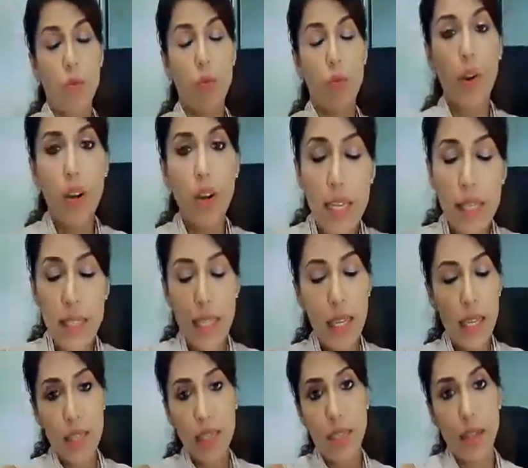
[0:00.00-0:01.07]
for a
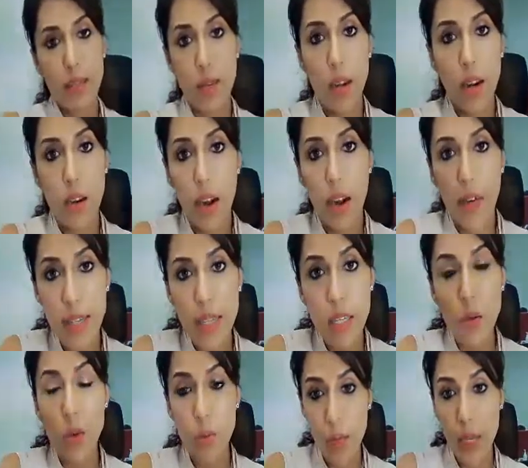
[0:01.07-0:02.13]
designated director
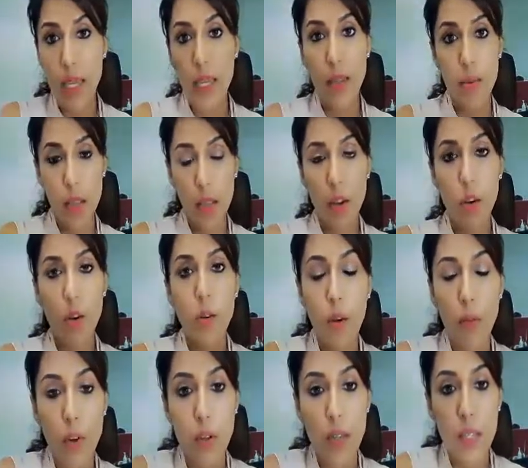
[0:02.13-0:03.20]
would be,
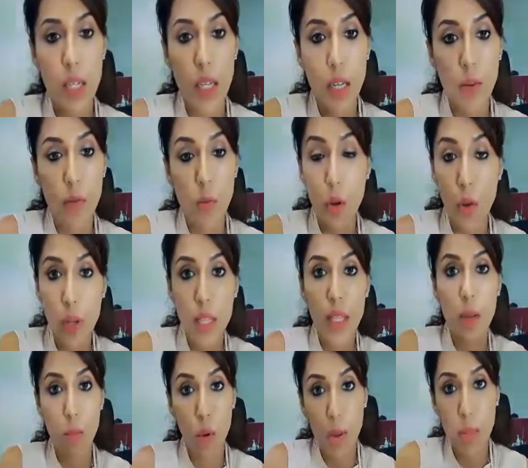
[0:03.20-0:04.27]
of course, following the
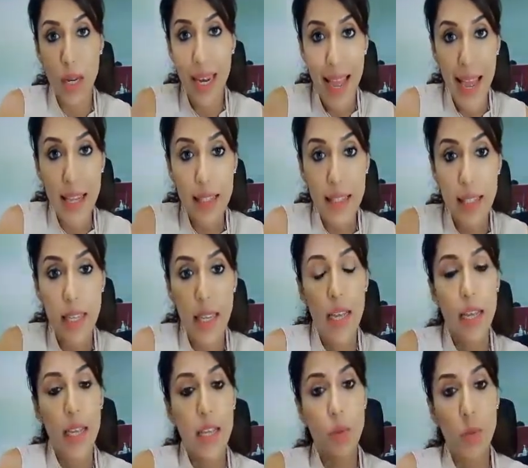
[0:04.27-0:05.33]
Employment Act,
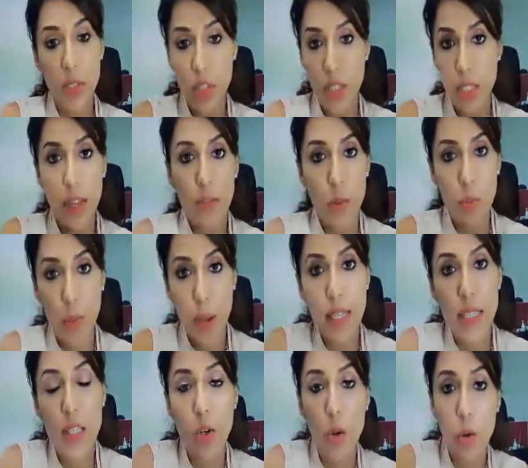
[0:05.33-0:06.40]
he would just have to
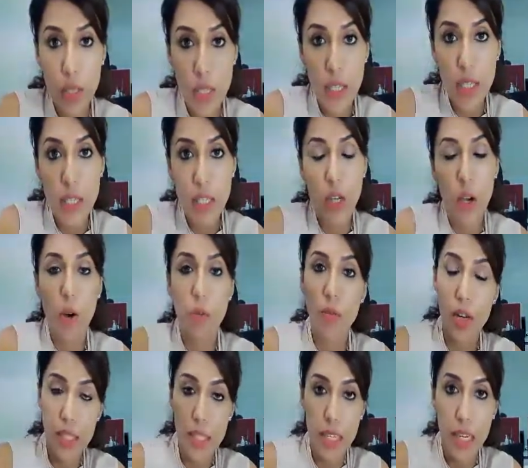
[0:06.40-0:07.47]
pass a notice of
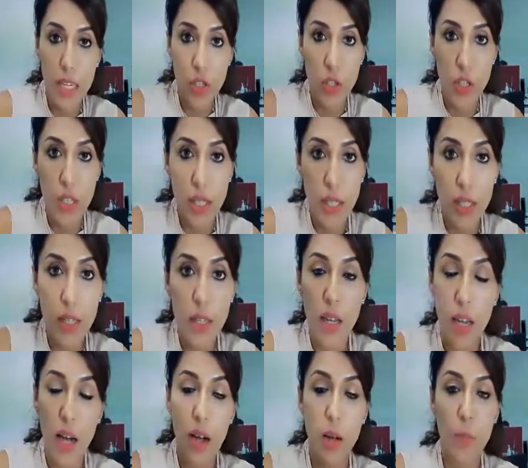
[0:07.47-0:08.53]
resignation
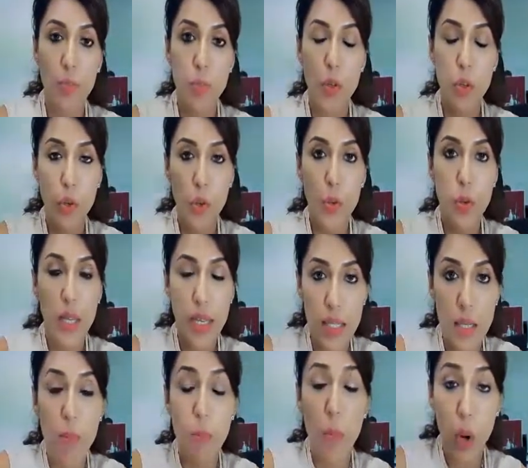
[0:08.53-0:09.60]
to his
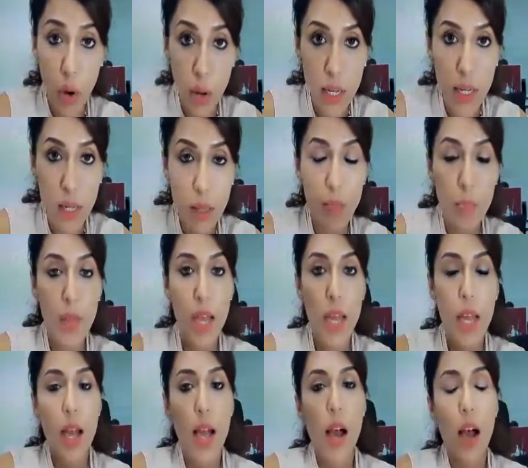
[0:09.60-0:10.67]
employer.
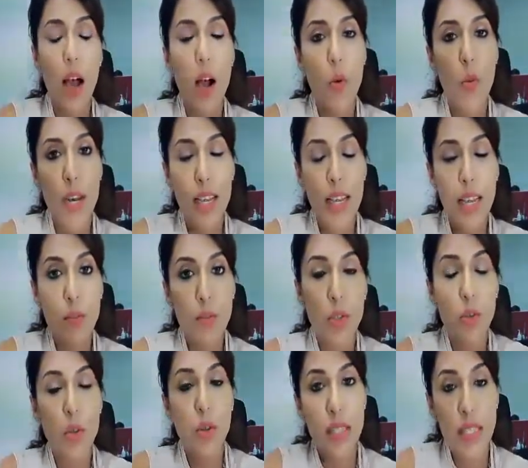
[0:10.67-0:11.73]
When it comes
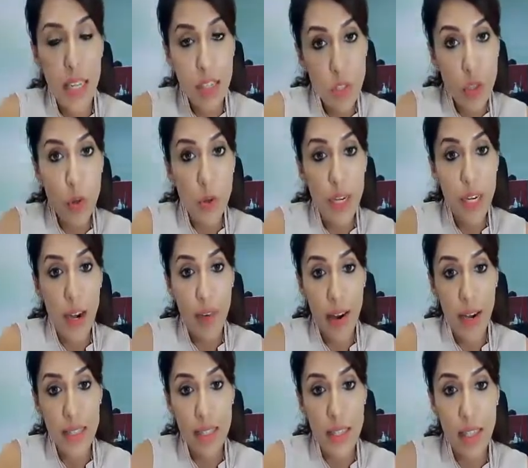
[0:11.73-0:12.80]
to a statutory
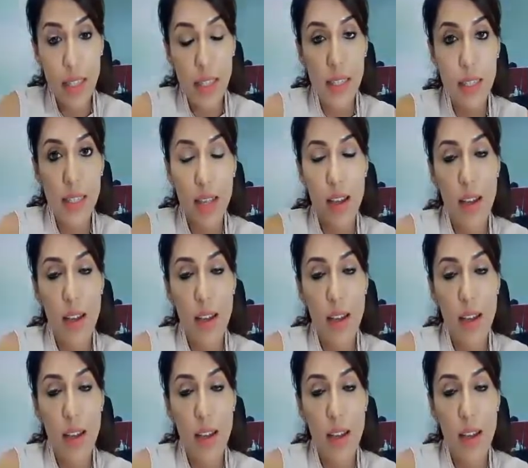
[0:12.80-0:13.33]
director,